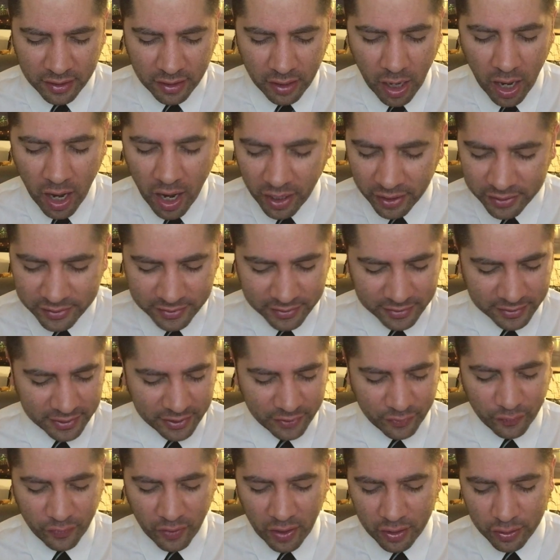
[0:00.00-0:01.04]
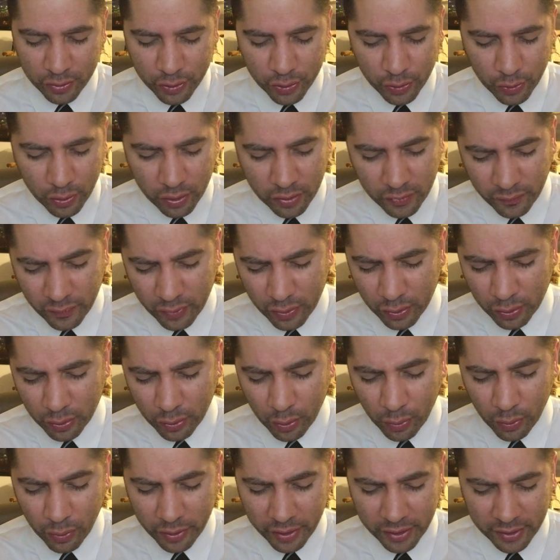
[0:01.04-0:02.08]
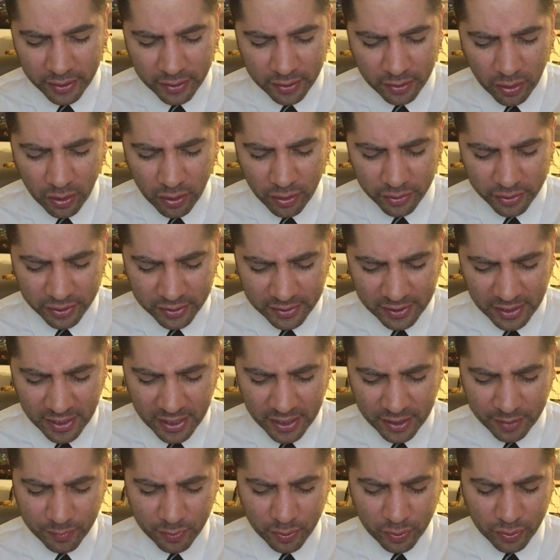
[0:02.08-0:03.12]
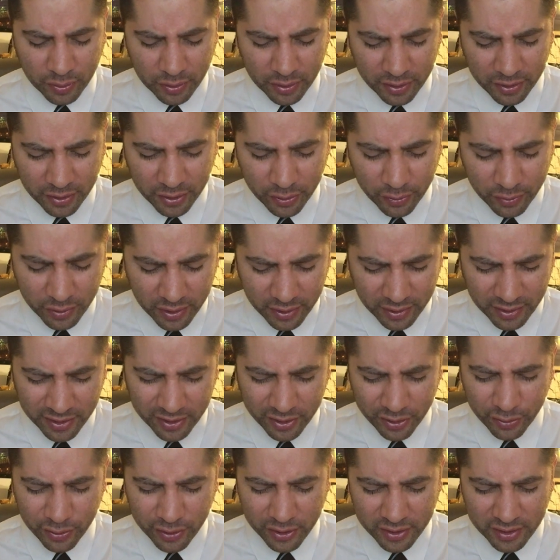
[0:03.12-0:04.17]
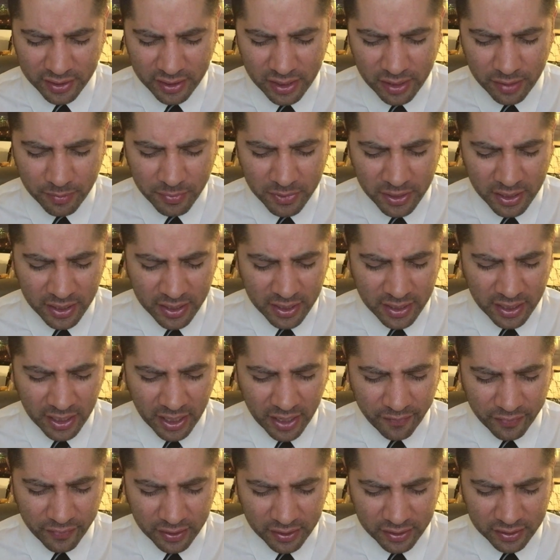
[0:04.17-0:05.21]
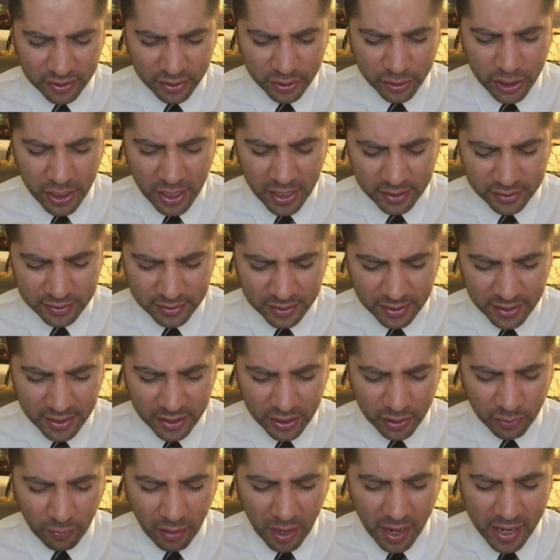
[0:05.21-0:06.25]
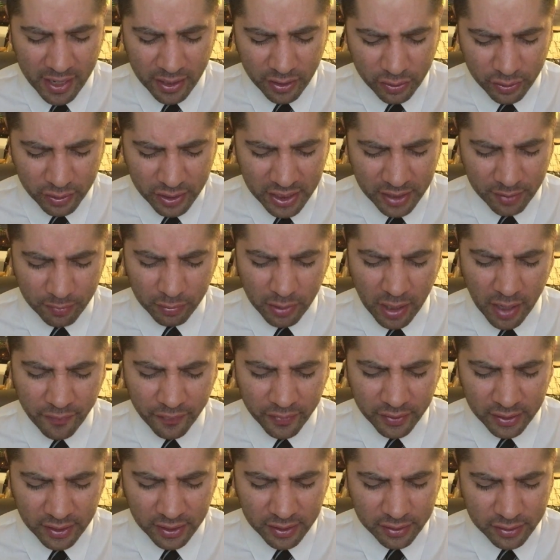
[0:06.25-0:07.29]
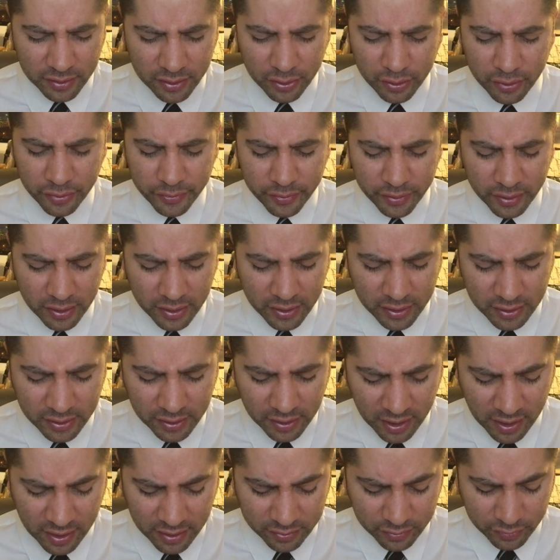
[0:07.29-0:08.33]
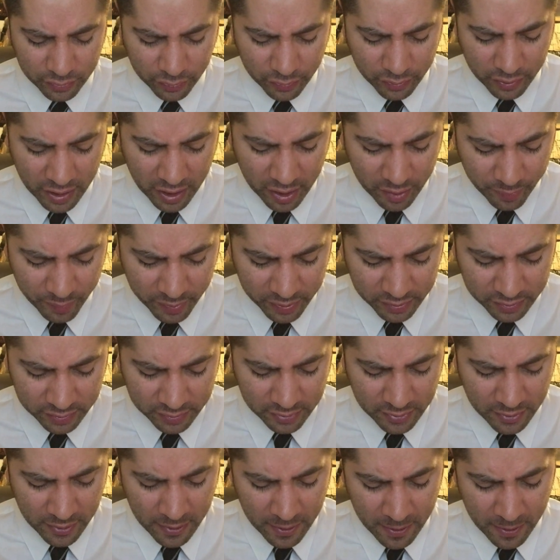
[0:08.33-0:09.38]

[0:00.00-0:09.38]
constantly fall short of your glory all the time, Lord, and you and you just keep giving us a chance to get it right, and you keep loving us and doing good to us, Lord. Help us